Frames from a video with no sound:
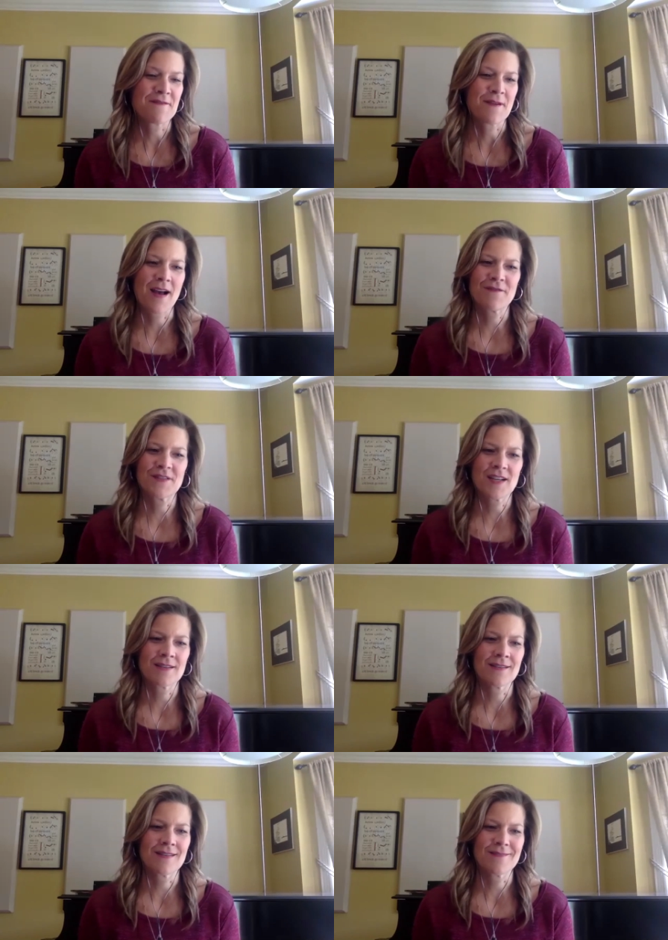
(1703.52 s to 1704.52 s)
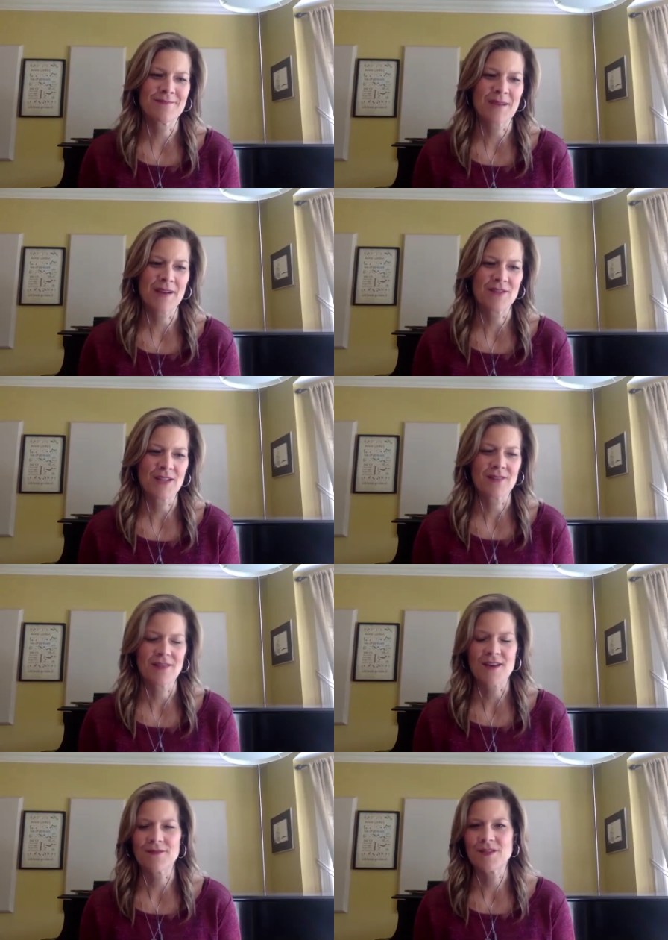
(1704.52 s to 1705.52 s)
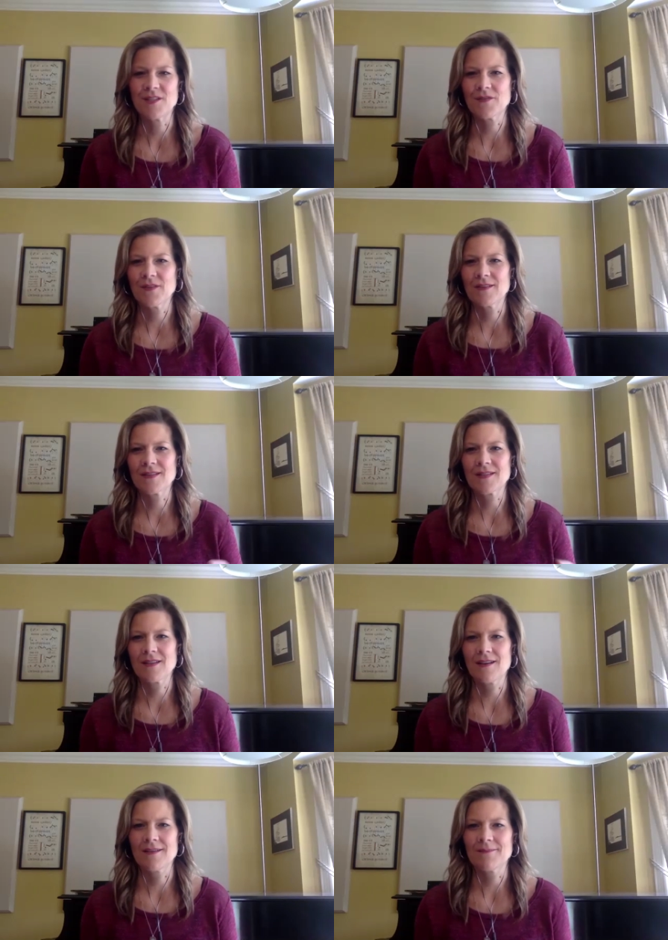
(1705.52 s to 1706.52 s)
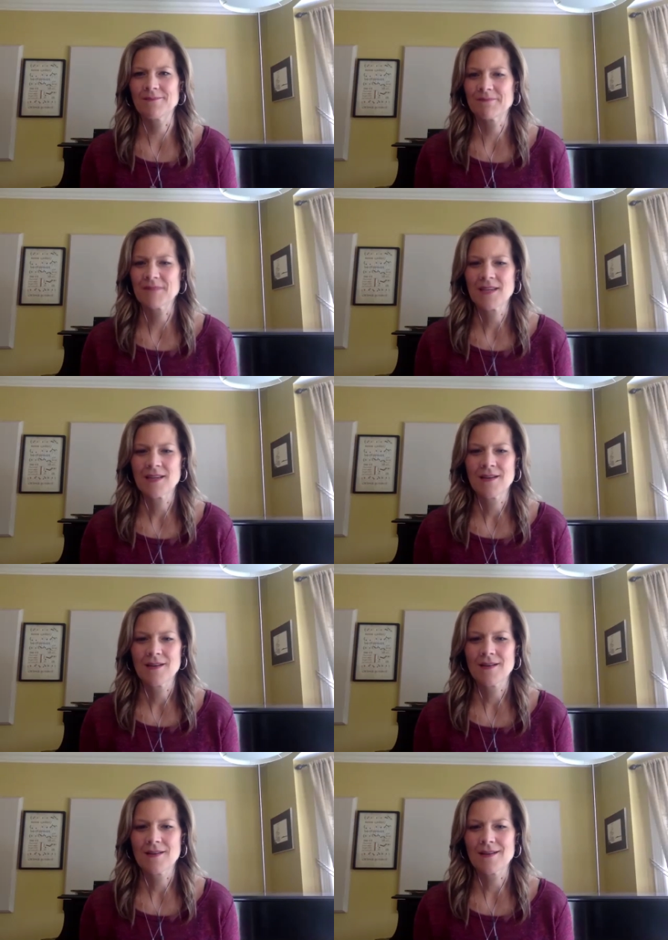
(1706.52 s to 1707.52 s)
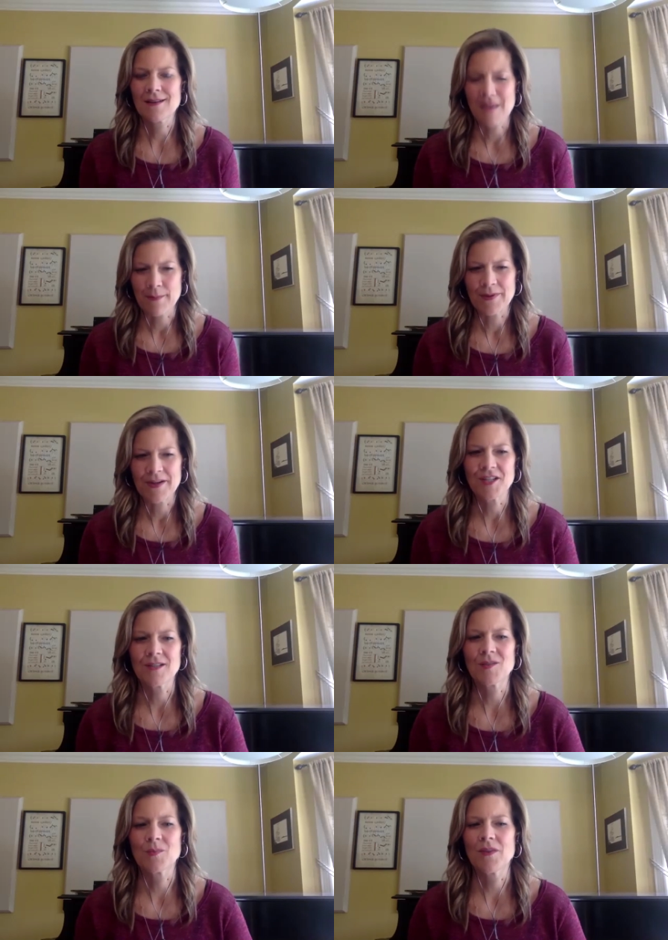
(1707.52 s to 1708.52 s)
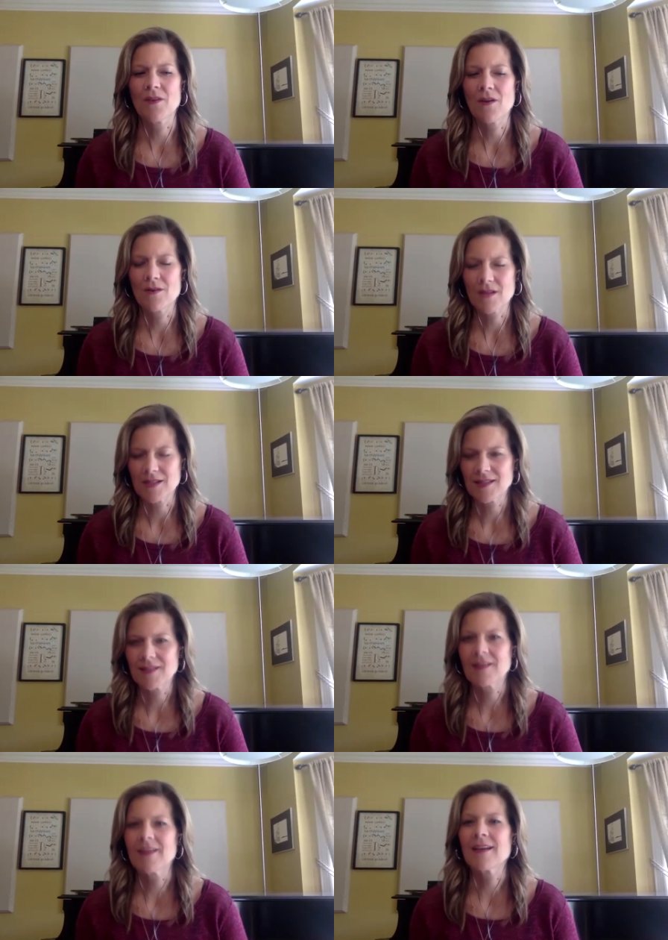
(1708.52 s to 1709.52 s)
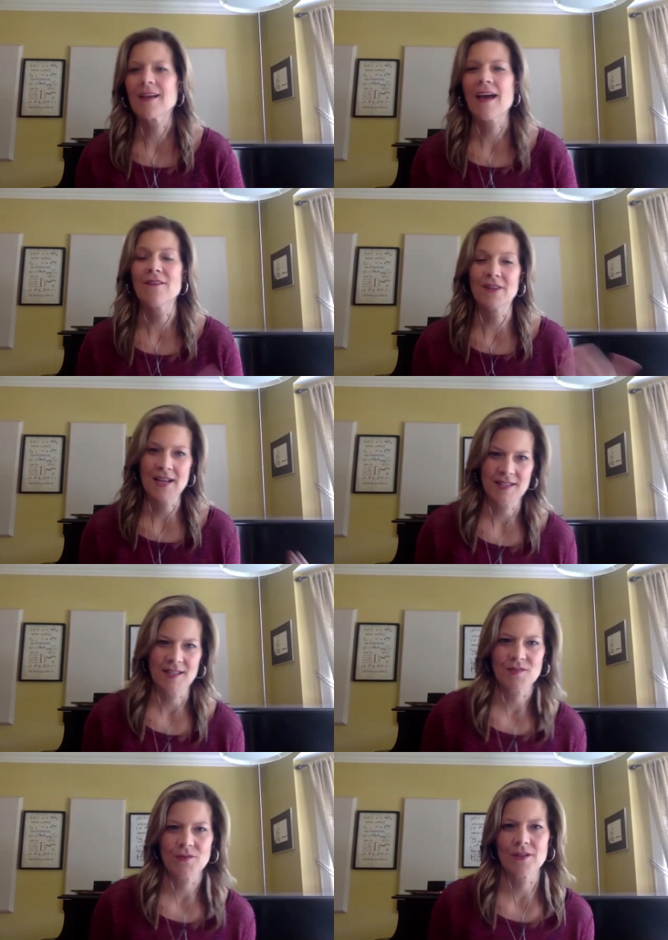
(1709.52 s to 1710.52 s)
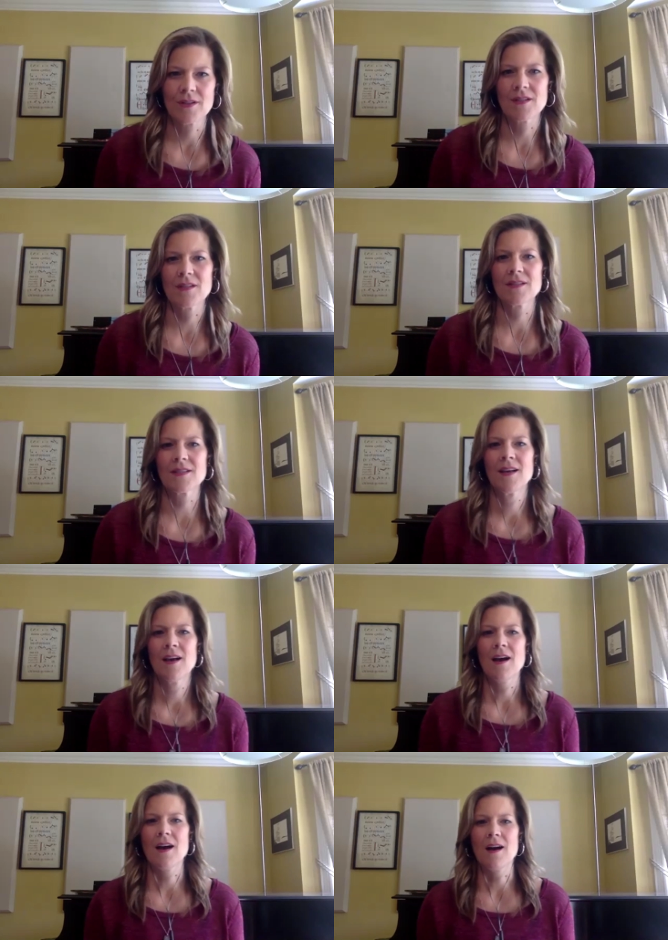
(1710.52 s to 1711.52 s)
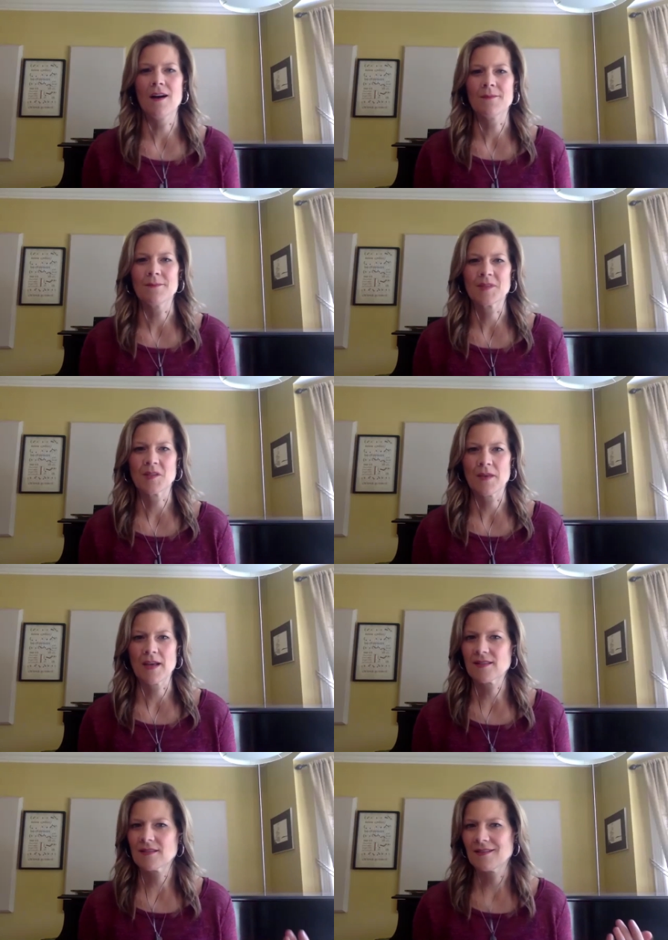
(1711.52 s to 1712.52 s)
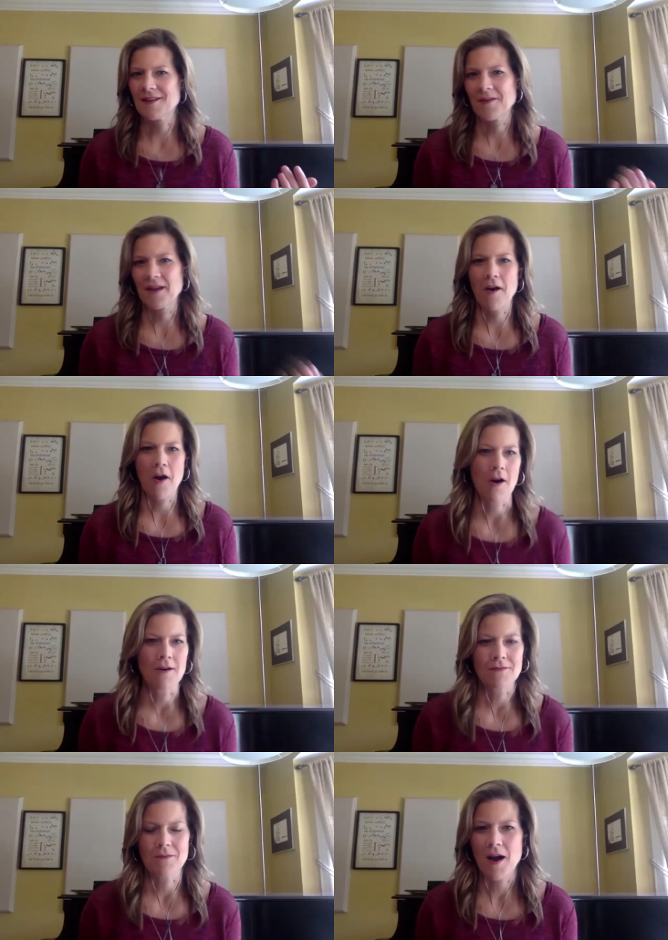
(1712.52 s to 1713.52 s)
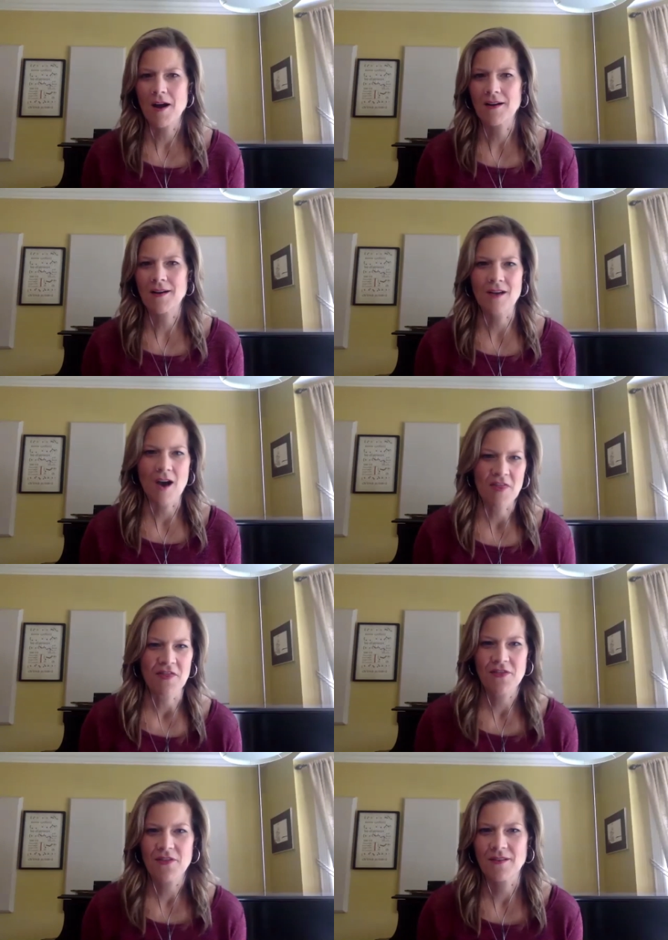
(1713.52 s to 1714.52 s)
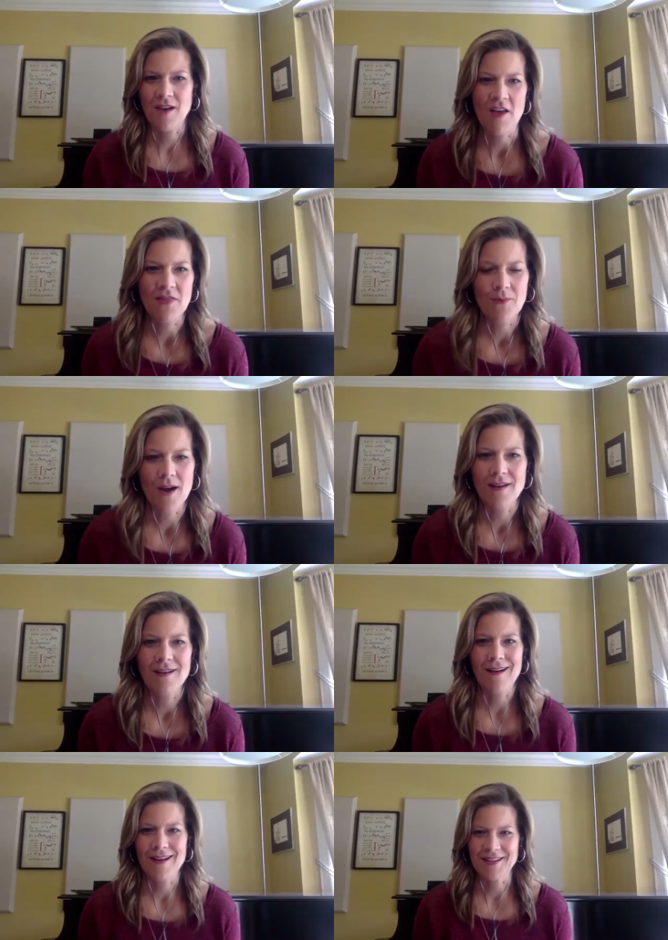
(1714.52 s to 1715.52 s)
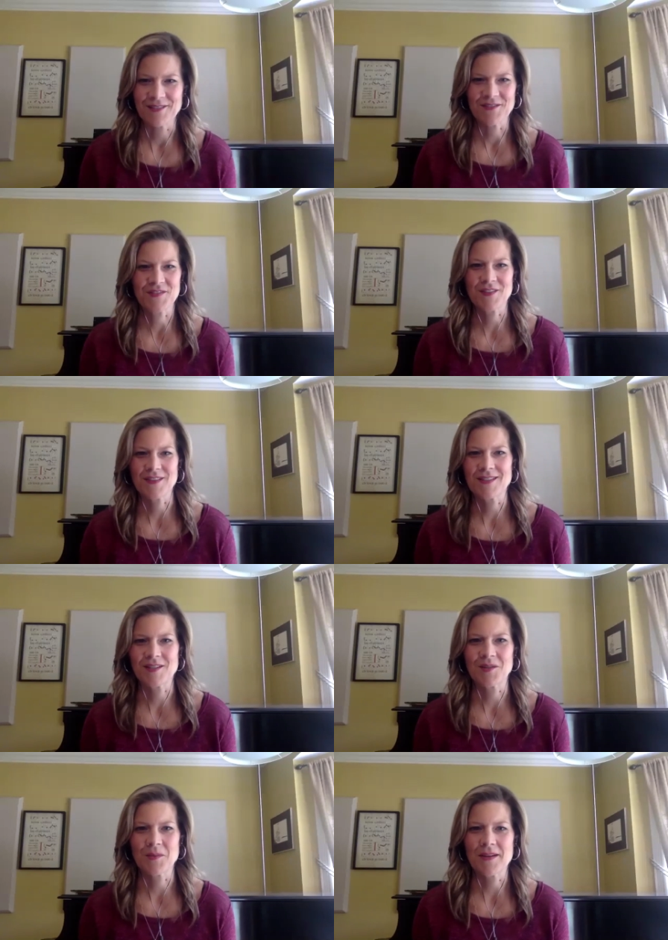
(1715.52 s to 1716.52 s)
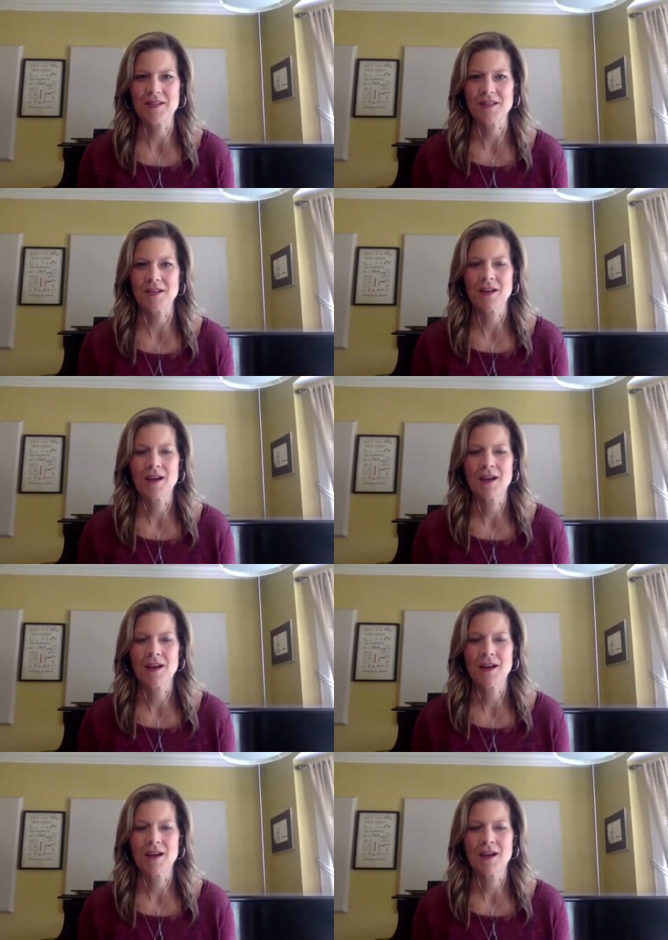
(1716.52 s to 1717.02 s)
I've done a lot of different collaborations with artists like Evanescence, for instance. So that's, you know, like a hard rock, goth rock kind of situation.